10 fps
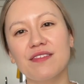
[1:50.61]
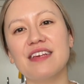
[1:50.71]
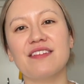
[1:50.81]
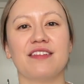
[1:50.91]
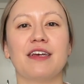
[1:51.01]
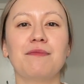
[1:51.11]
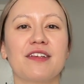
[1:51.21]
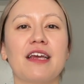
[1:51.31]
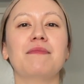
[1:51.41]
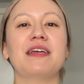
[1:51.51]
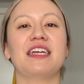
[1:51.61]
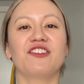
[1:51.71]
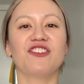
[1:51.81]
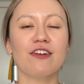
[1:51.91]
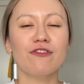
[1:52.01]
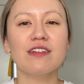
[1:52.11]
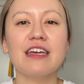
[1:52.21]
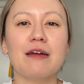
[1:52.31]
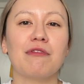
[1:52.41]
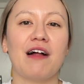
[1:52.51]
of these tips can be
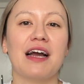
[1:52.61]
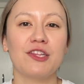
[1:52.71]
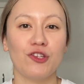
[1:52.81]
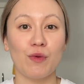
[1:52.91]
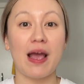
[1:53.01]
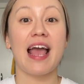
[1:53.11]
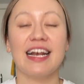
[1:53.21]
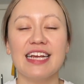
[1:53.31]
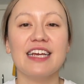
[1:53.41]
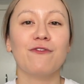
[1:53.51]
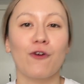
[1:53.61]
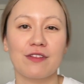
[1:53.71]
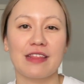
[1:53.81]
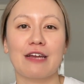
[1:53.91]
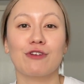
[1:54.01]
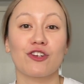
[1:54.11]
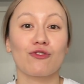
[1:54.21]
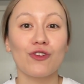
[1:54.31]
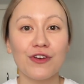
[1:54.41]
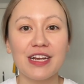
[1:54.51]
generally applied to any foreign language you're
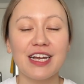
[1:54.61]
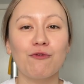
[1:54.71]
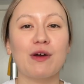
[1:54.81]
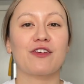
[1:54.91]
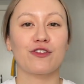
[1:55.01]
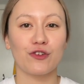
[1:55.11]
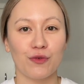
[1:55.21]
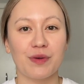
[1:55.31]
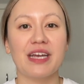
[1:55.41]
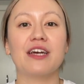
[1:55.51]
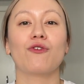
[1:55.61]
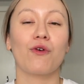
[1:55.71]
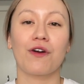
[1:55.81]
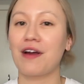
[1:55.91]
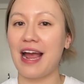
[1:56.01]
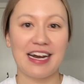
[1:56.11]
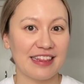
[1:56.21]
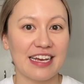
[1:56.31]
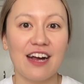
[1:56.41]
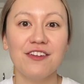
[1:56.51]
learning, whether it's Korean or
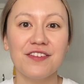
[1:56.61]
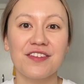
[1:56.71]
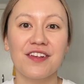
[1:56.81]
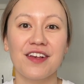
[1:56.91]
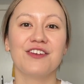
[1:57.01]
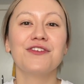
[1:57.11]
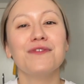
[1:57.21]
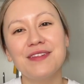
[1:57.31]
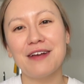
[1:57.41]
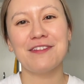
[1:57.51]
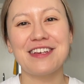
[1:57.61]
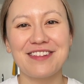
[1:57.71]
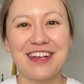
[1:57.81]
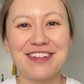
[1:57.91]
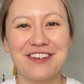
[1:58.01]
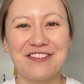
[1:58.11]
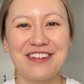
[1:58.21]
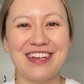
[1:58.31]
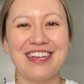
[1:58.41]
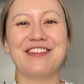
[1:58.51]
anything else. So definitely stay
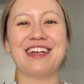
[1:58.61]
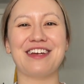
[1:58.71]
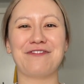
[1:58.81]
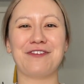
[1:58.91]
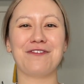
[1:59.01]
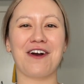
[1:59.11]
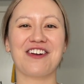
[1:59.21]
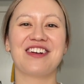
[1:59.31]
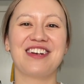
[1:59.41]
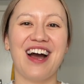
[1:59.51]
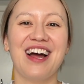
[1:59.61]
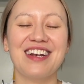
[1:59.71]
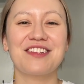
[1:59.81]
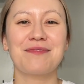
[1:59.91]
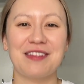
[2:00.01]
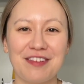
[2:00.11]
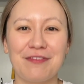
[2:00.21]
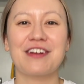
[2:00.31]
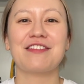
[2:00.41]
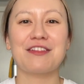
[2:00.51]
tuned even if you are not
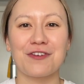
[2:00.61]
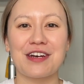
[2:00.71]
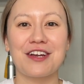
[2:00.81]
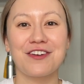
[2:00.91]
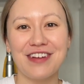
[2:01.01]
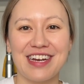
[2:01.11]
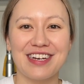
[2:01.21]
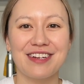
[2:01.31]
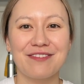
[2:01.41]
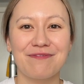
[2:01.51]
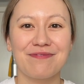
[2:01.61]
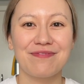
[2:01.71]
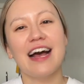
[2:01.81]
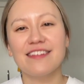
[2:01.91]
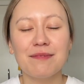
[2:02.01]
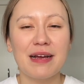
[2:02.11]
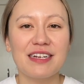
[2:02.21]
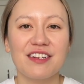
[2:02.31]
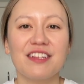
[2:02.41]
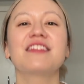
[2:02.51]
specifically learning Korean. As I
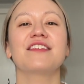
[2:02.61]
mentioned,